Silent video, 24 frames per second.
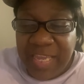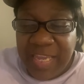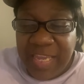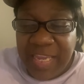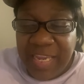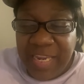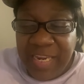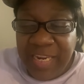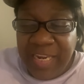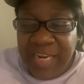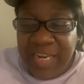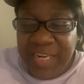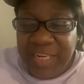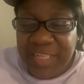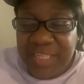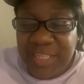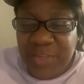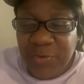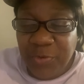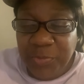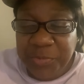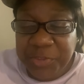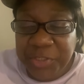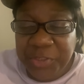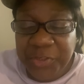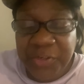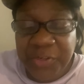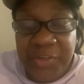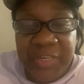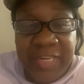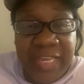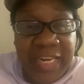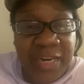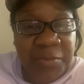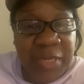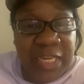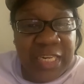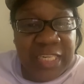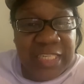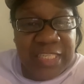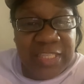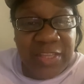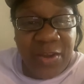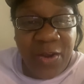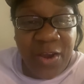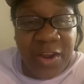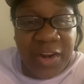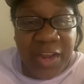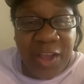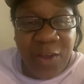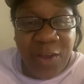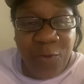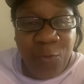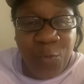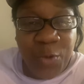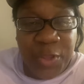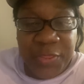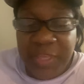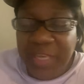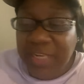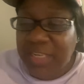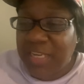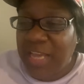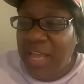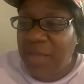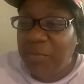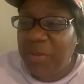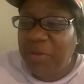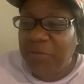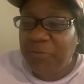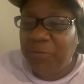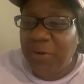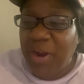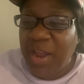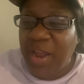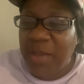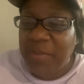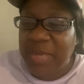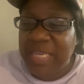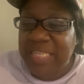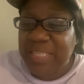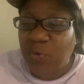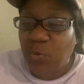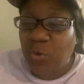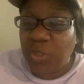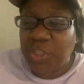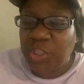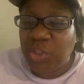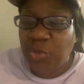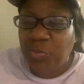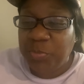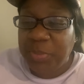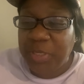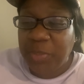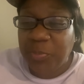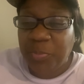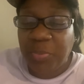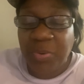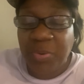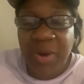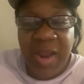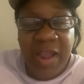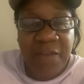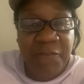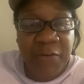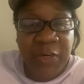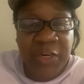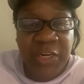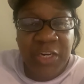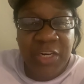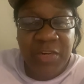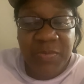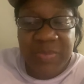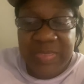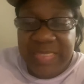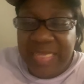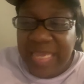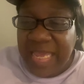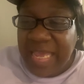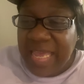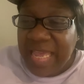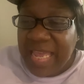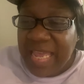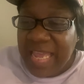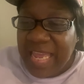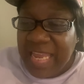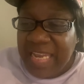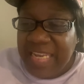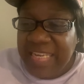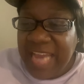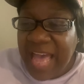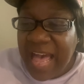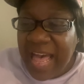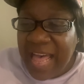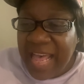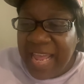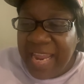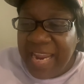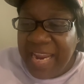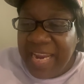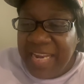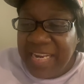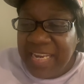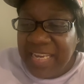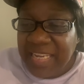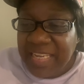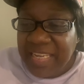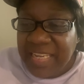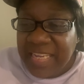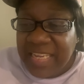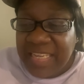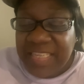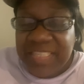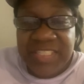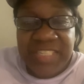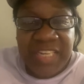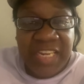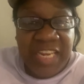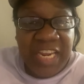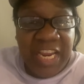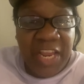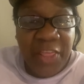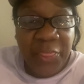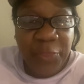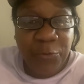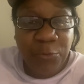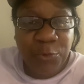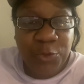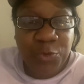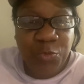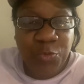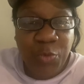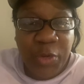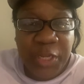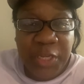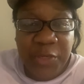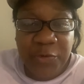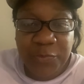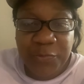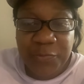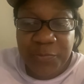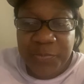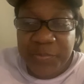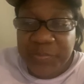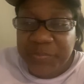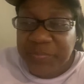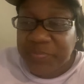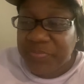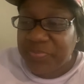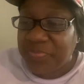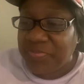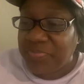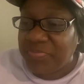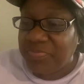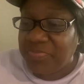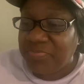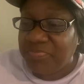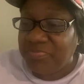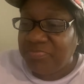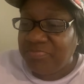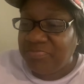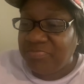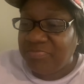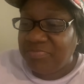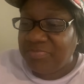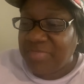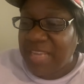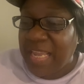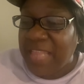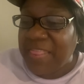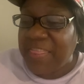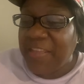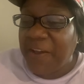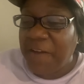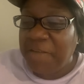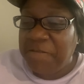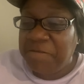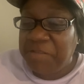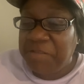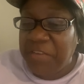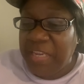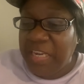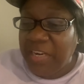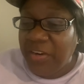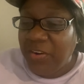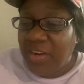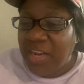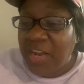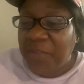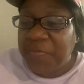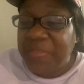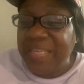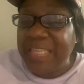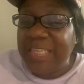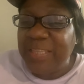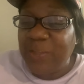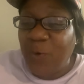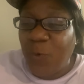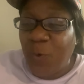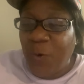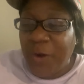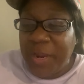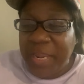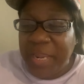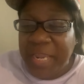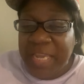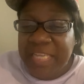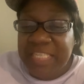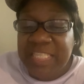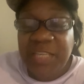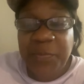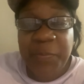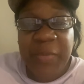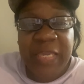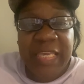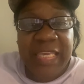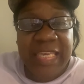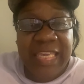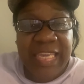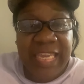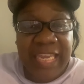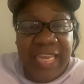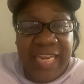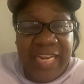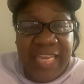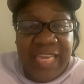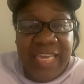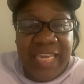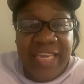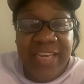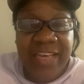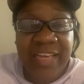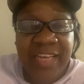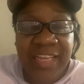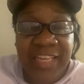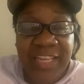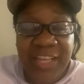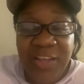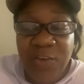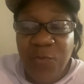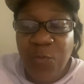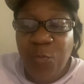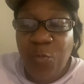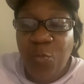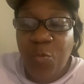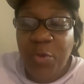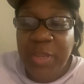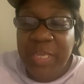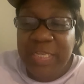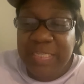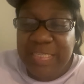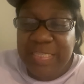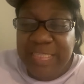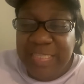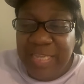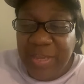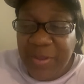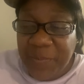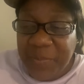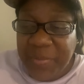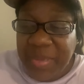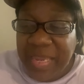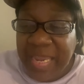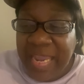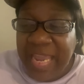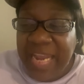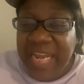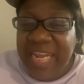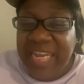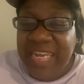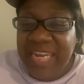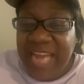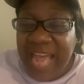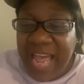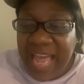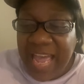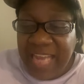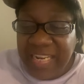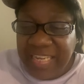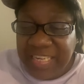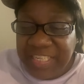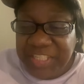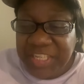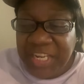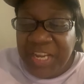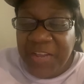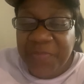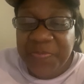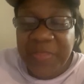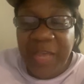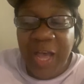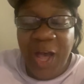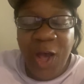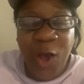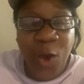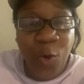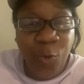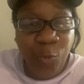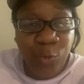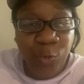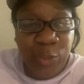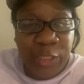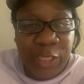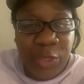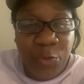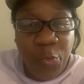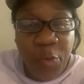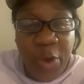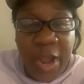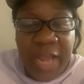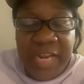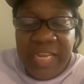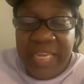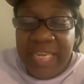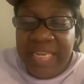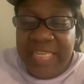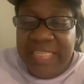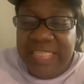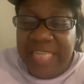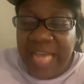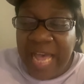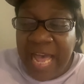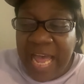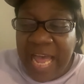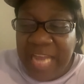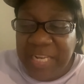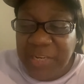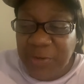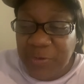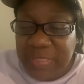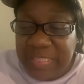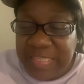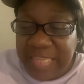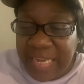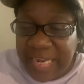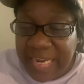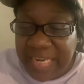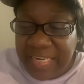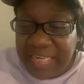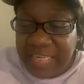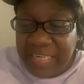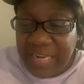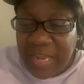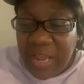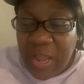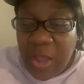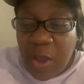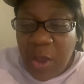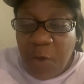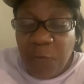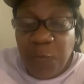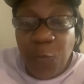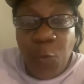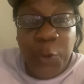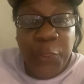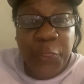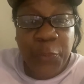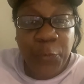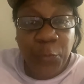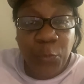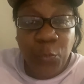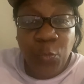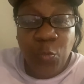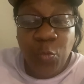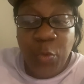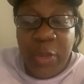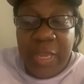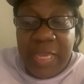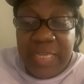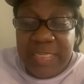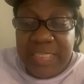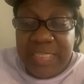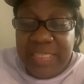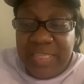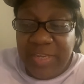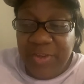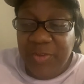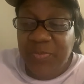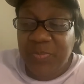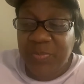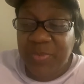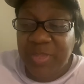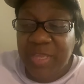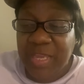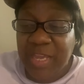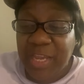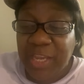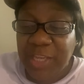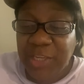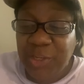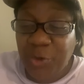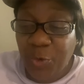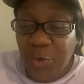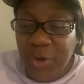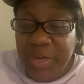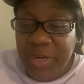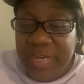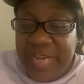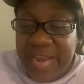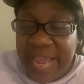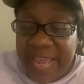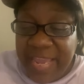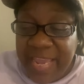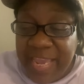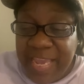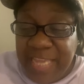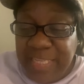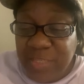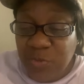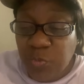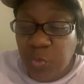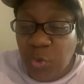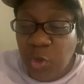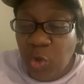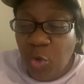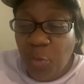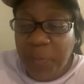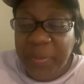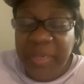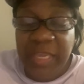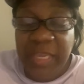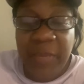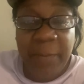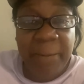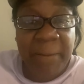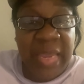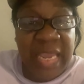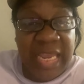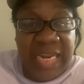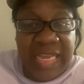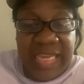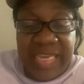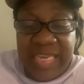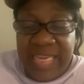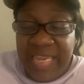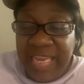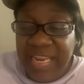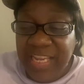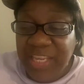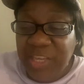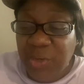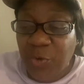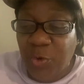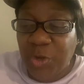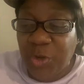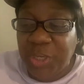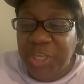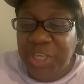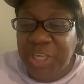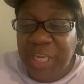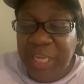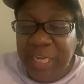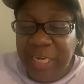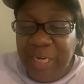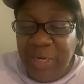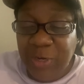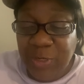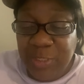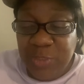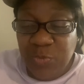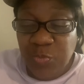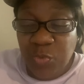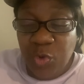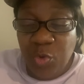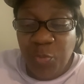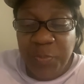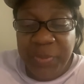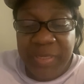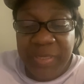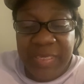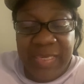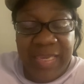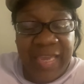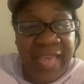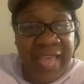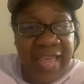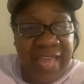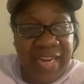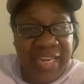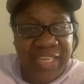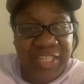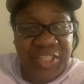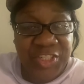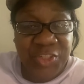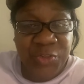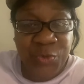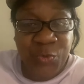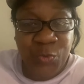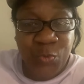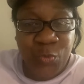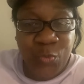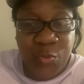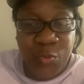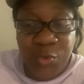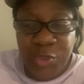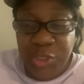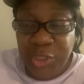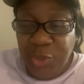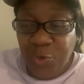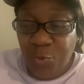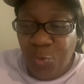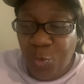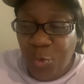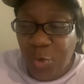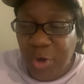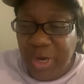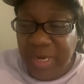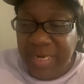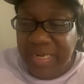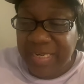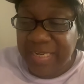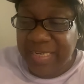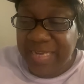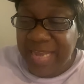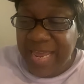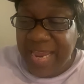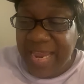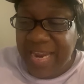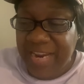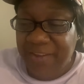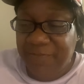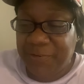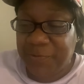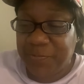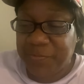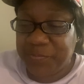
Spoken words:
And the scripture that I'm going to start off with it coming from is going to be Proverbs 9, 10 through 12. The fear of the Lord is the beginning of wisdom, and knowledge of the Holy One is understanding. For through wisdom, your days will be many and your years will be added to your life.